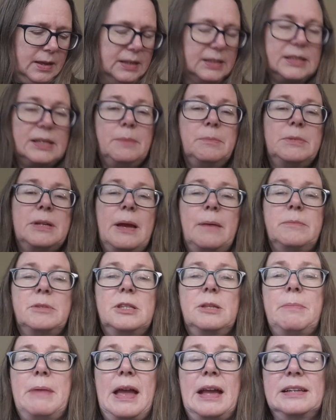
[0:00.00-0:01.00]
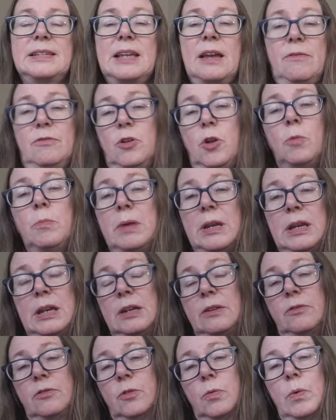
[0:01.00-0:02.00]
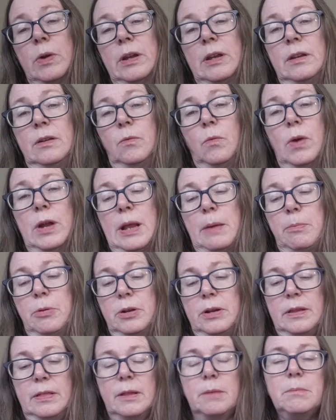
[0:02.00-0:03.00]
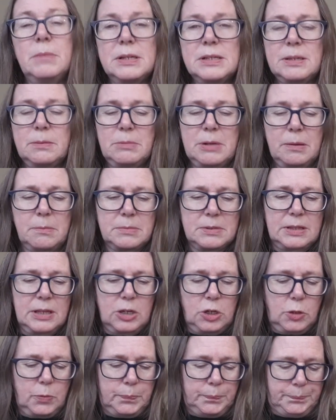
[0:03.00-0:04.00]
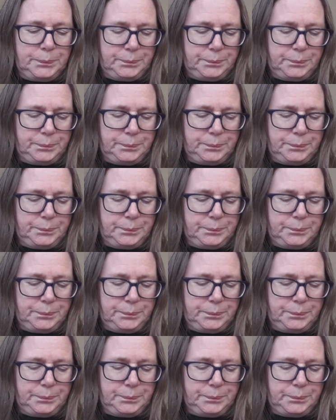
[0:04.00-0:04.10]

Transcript: Sometimes the bags have no meaning for what I put in them, but sometimes they do.